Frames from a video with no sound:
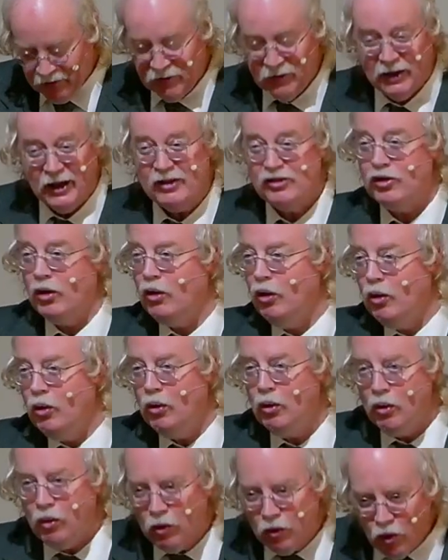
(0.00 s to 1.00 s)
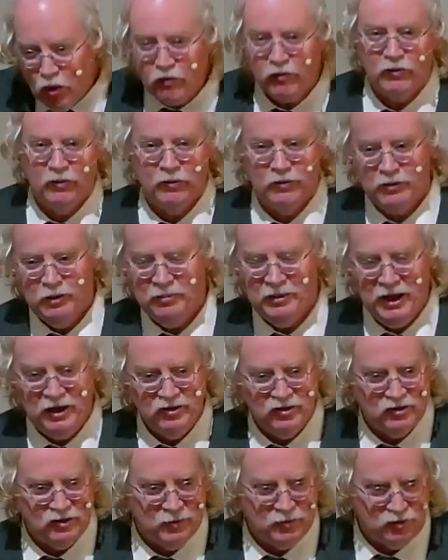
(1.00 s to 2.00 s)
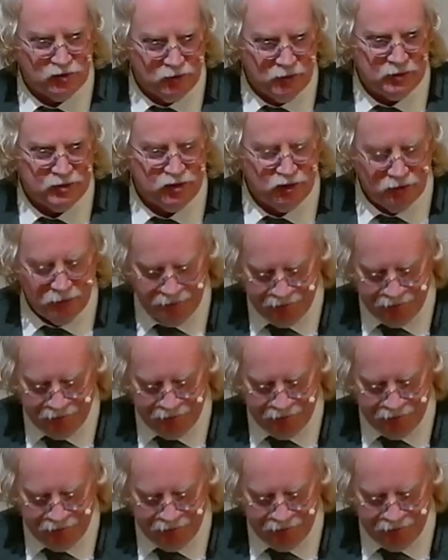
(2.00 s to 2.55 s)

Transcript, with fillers: That's all over the pages of Scripture,